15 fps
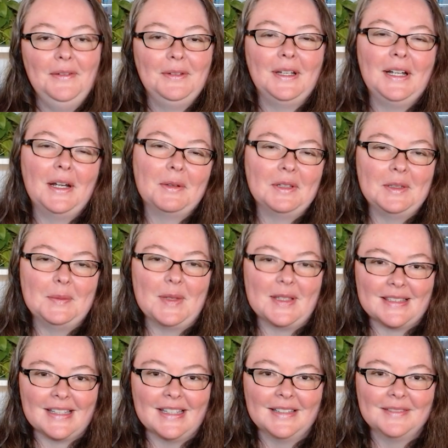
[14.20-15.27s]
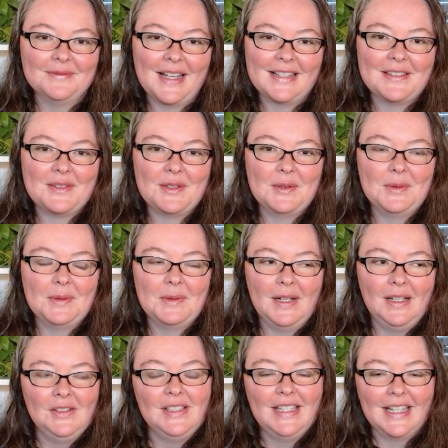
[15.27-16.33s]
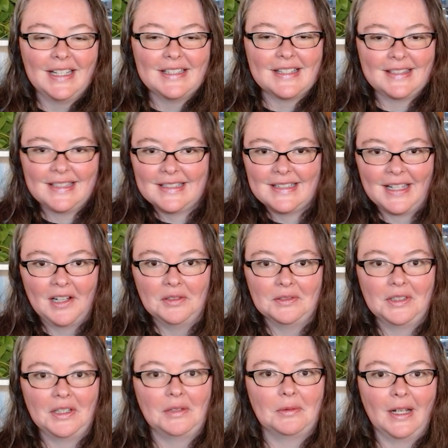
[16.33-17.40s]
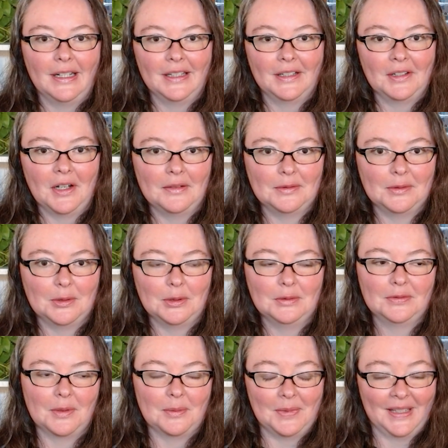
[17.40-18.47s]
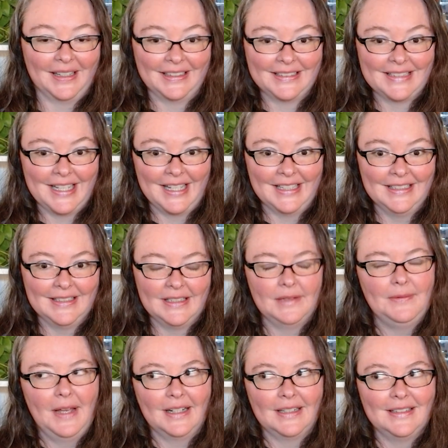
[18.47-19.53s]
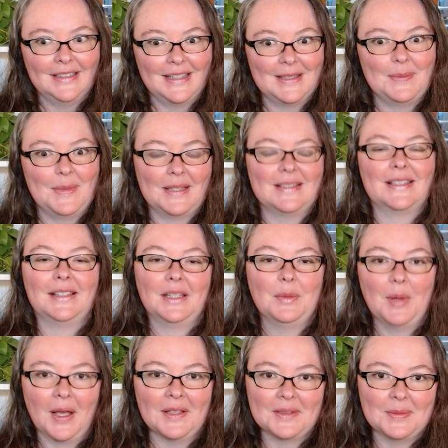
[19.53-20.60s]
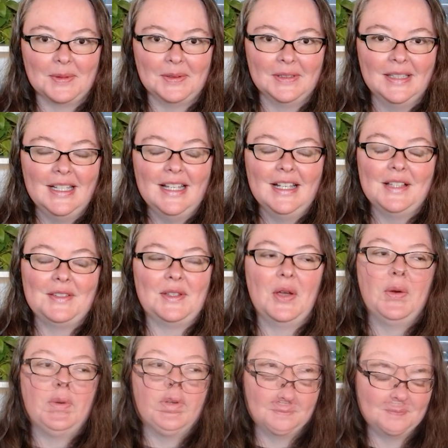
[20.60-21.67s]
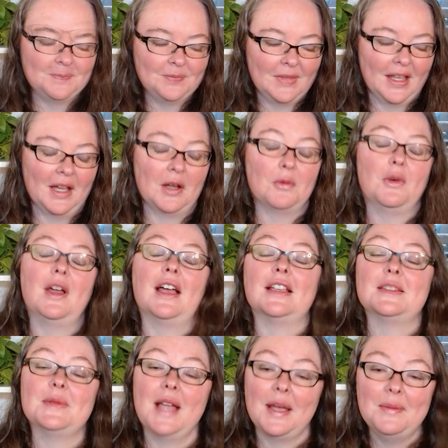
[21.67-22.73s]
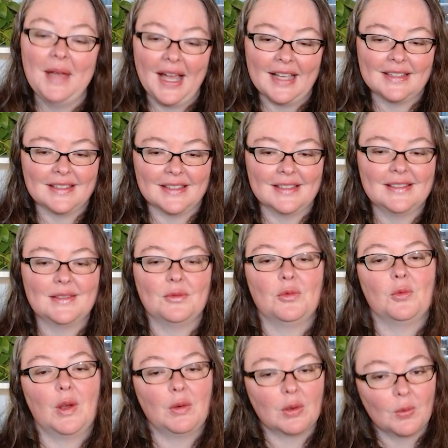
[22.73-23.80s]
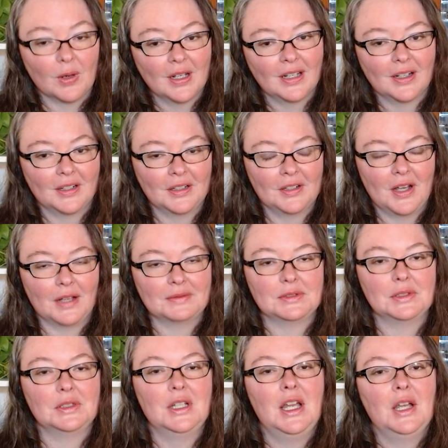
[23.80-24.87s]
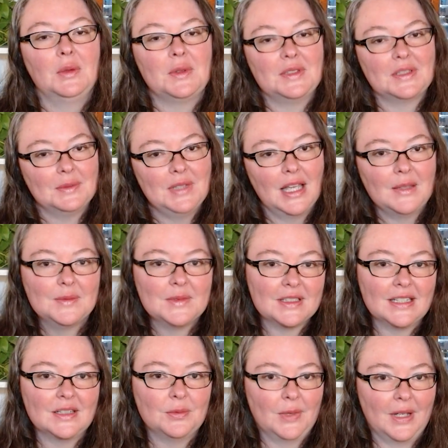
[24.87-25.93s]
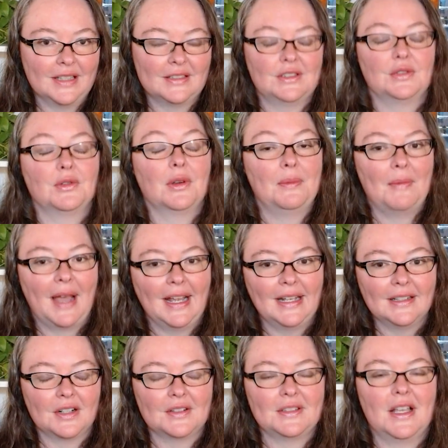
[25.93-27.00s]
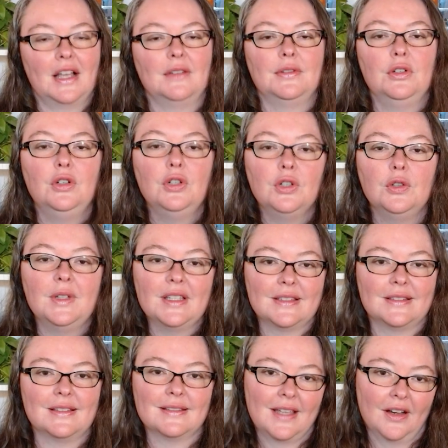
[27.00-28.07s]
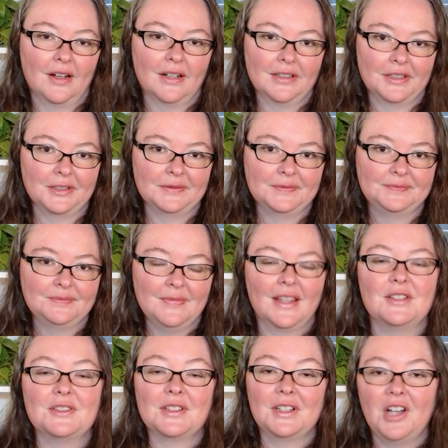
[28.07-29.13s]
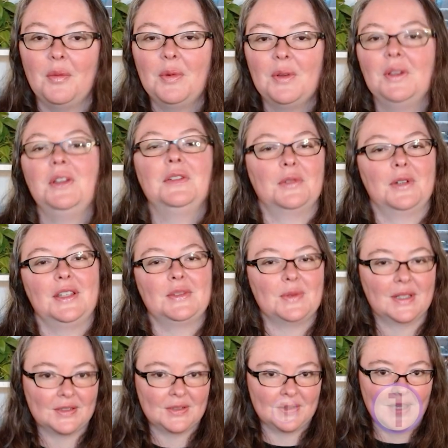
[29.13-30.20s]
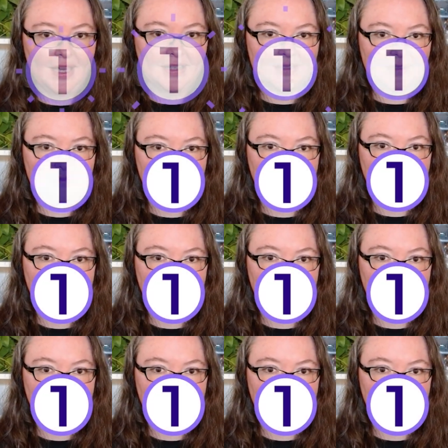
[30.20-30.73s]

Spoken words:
can get really busy, and so we rarely get to sit down and write a novel from beginning to end. In fact, that's basically impossible. So, as time passes while we're working on a novel, we sometimes need ways to remind ourselves, who is this character? There's a couple of ways we can do that.